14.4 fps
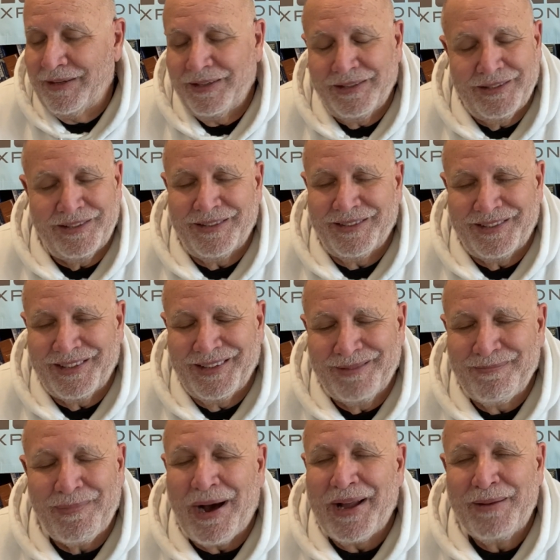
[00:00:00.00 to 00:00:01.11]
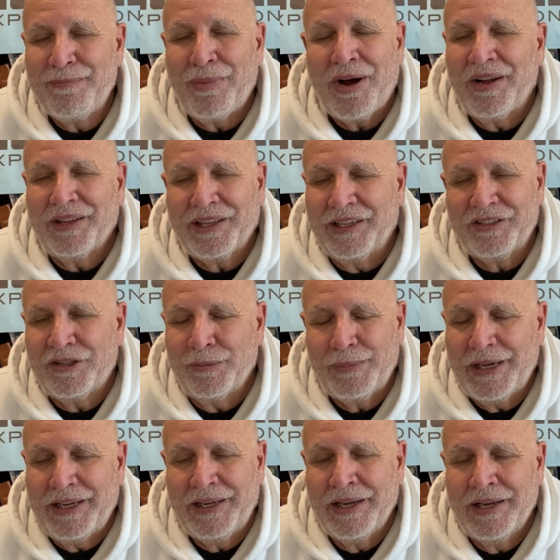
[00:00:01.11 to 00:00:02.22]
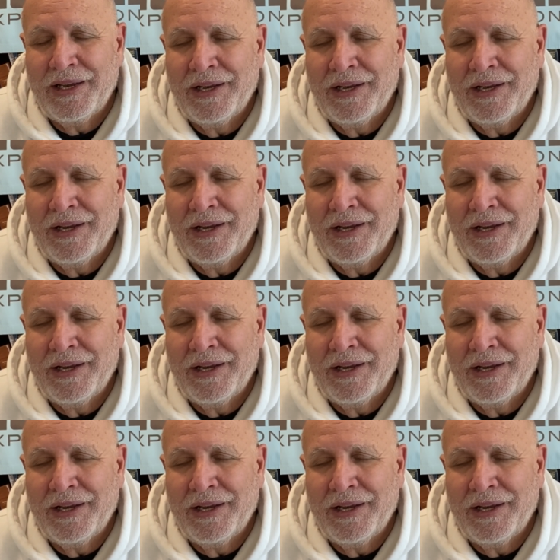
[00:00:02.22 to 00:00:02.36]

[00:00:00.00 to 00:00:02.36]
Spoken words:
this is mind-boggling to me,